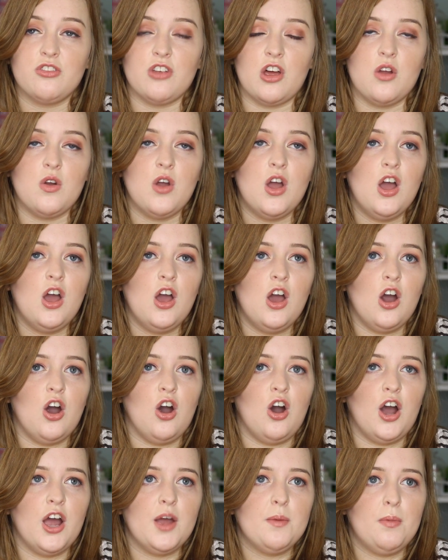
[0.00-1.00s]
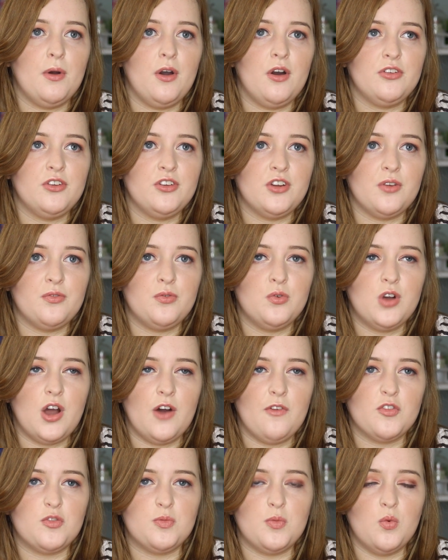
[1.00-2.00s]
So I personally don't feel
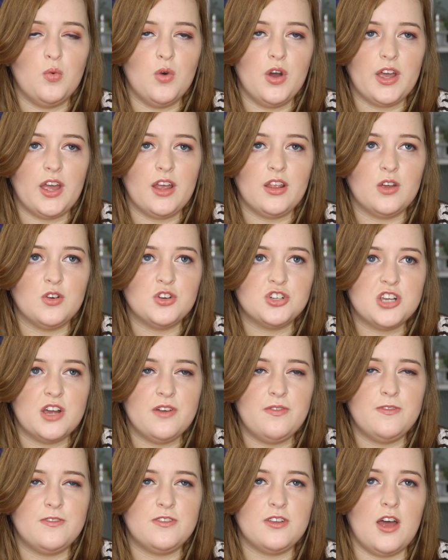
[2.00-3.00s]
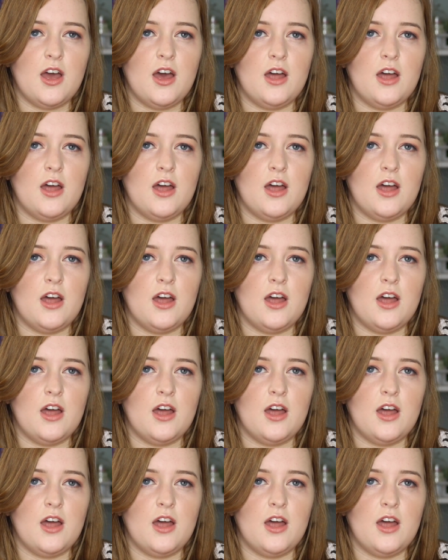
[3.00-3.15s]
comfortable working those shifts,